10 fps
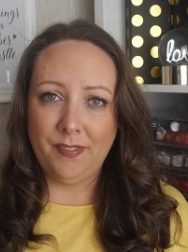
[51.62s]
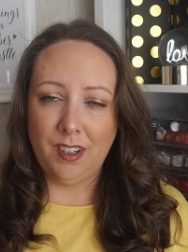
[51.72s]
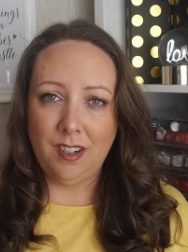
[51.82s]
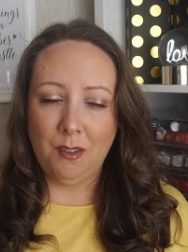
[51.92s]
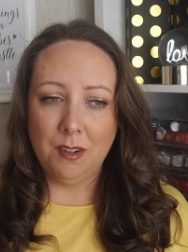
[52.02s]

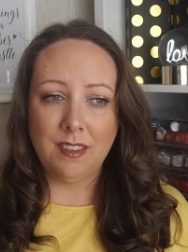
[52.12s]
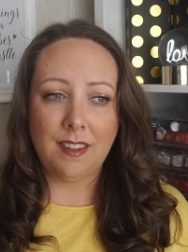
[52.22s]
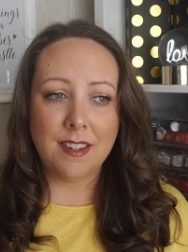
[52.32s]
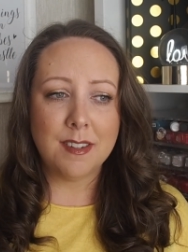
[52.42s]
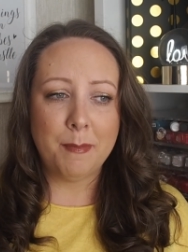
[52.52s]
I know,
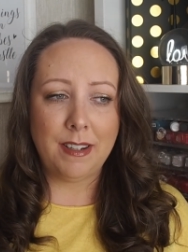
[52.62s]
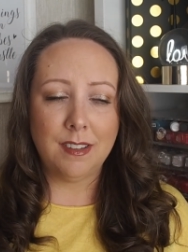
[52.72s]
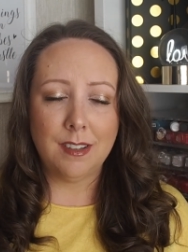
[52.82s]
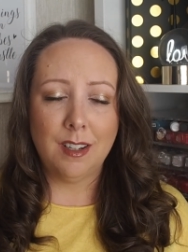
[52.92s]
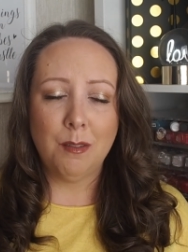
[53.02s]
that is
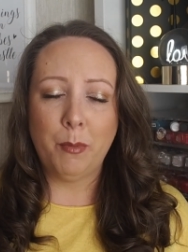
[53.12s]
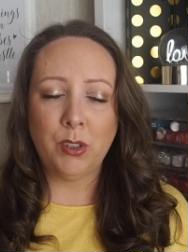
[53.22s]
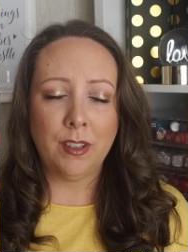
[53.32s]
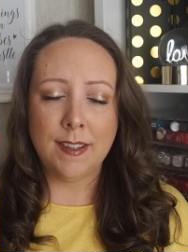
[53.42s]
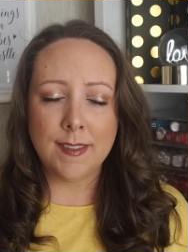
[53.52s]
demented,
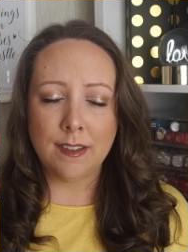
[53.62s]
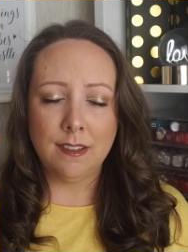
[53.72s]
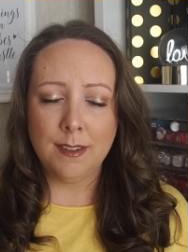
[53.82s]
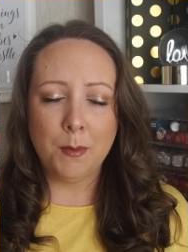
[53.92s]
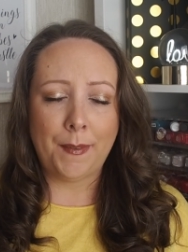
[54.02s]
but you listen.
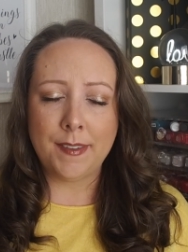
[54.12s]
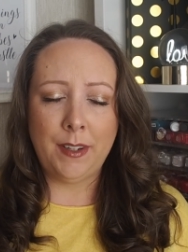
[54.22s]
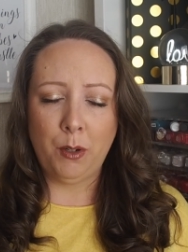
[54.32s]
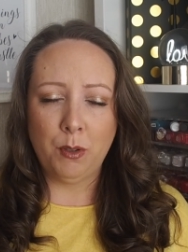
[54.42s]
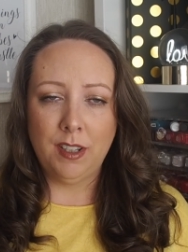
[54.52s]
What's
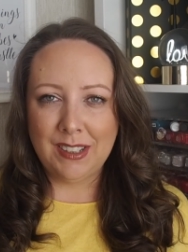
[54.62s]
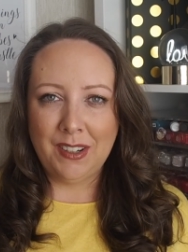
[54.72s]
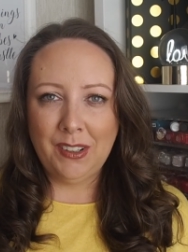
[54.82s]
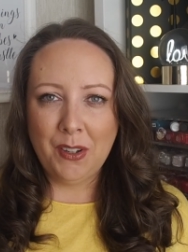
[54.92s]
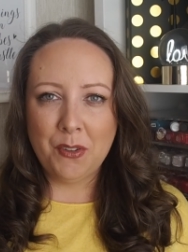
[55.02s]
new? So I'm
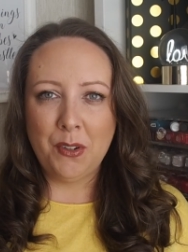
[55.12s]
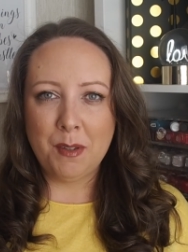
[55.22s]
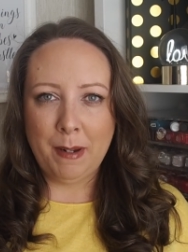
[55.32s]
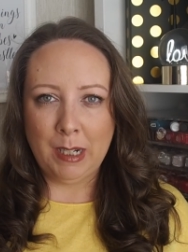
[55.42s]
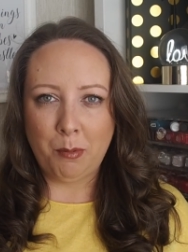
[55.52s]
going to go through
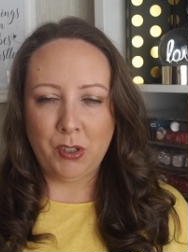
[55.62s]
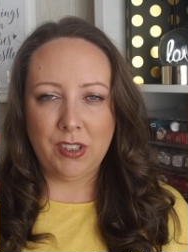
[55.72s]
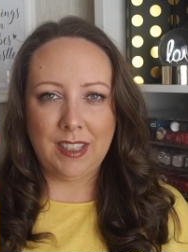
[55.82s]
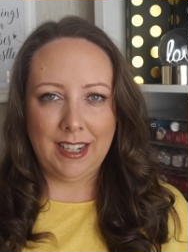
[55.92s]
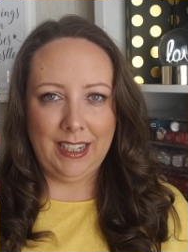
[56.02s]
the makeup
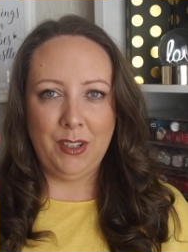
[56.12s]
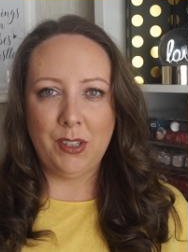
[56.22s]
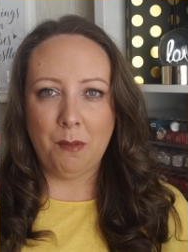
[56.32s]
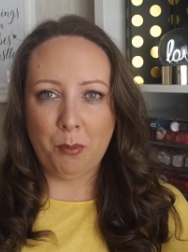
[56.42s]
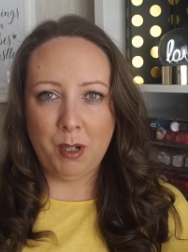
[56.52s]
brushes that I
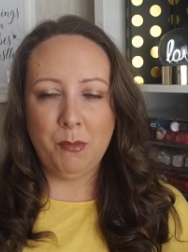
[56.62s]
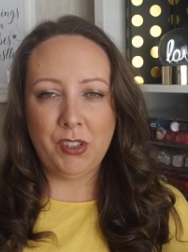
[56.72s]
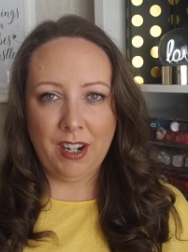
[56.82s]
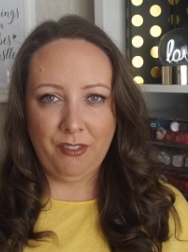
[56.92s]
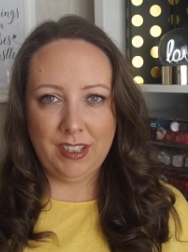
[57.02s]
use pretty
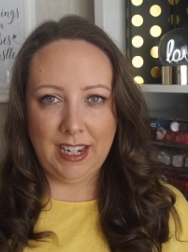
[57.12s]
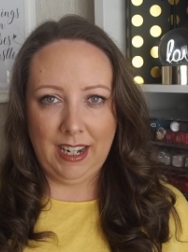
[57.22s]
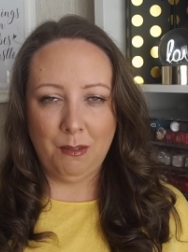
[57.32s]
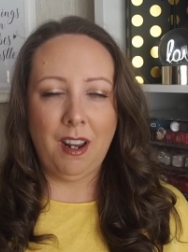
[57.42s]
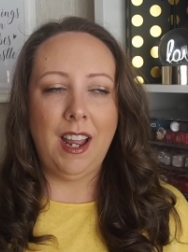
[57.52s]
much every
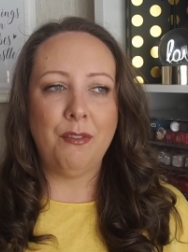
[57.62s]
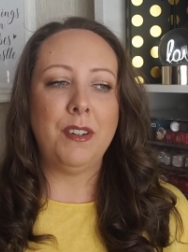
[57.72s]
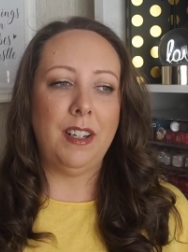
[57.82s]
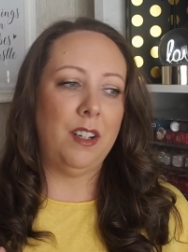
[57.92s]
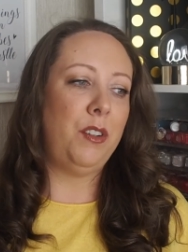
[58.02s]
day. Well, not
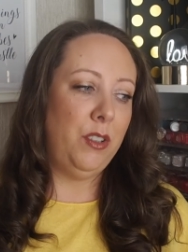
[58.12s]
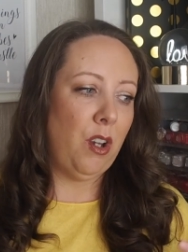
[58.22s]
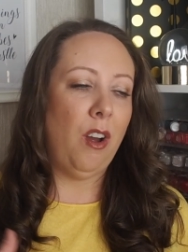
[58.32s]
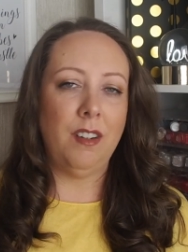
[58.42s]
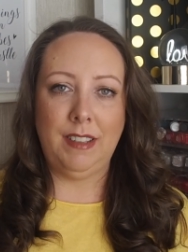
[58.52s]
every, like I don't use
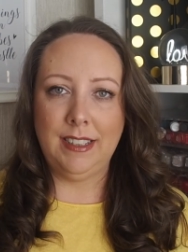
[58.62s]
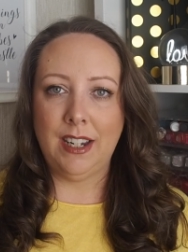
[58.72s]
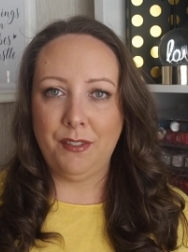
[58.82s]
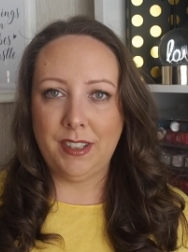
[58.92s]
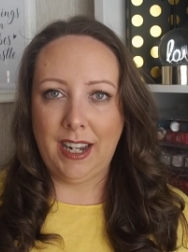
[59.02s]
all of these
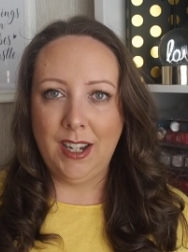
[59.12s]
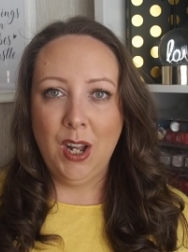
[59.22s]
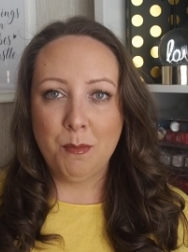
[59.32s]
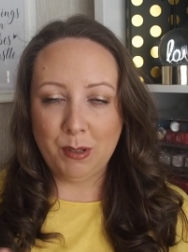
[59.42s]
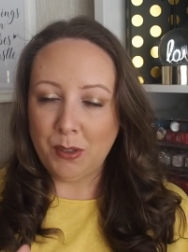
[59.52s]
every day,
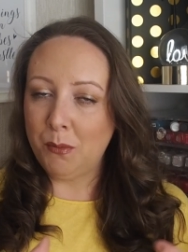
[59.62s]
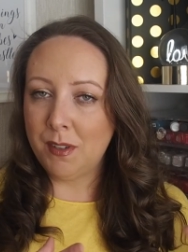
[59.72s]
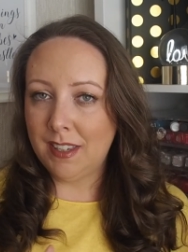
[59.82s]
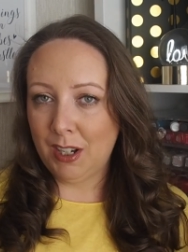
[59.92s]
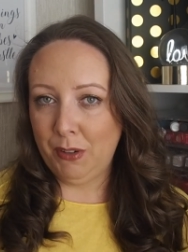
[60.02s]
but they're the
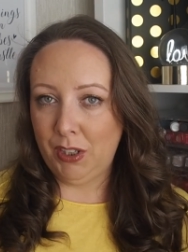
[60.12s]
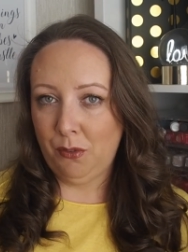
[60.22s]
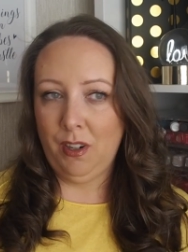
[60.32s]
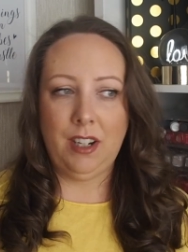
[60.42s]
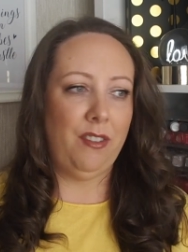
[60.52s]
ones that I reach
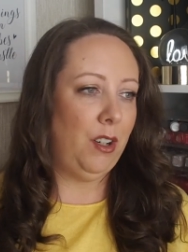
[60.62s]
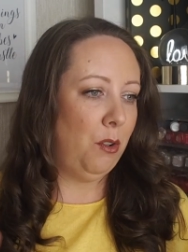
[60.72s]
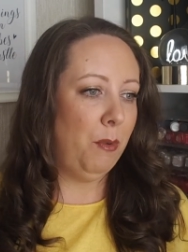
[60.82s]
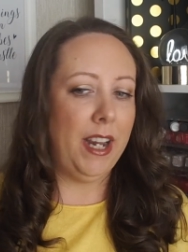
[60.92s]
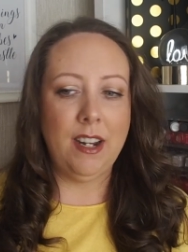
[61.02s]
for, like if I'm
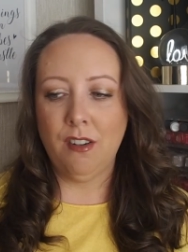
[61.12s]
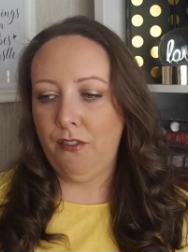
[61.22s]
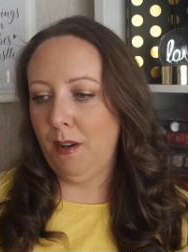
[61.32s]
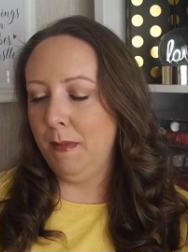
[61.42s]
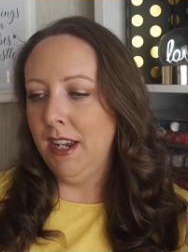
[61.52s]
going away or
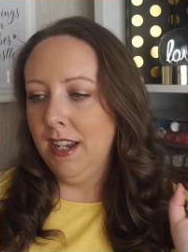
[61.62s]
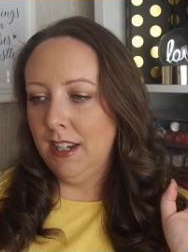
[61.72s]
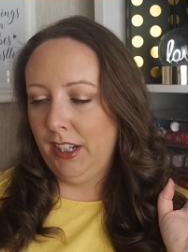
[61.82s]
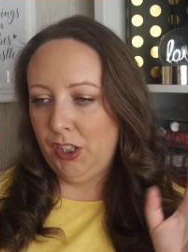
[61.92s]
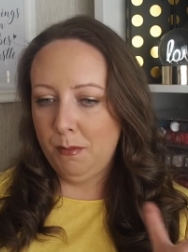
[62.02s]
if I'm
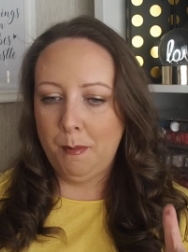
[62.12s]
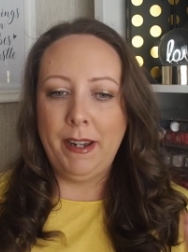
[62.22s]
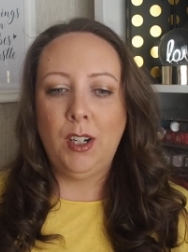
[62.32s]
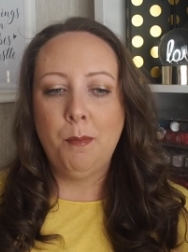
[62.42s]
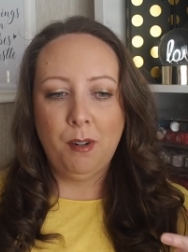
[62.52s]
like doing my
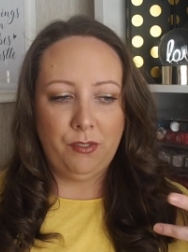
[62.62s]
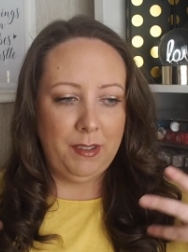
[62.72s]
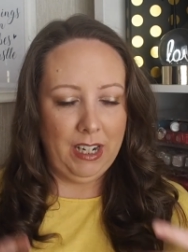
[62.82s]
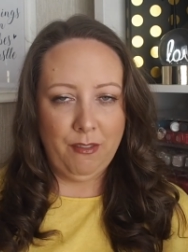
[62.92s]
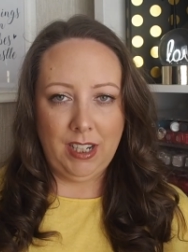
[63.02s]
makeup or if
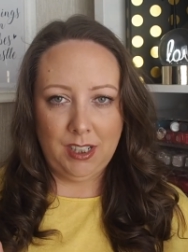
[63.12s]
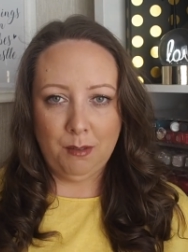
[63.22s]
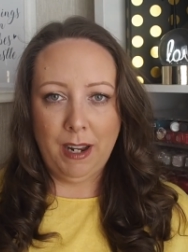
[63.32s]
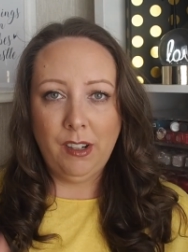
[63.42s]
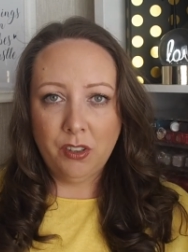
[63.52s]
I'm getting ready to
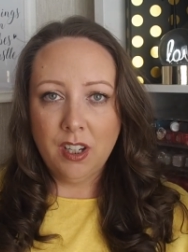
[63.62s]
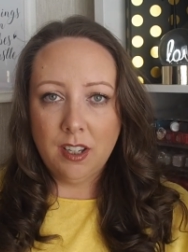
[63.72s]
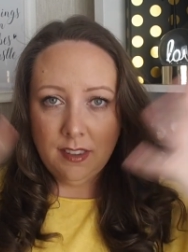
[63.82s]
go out.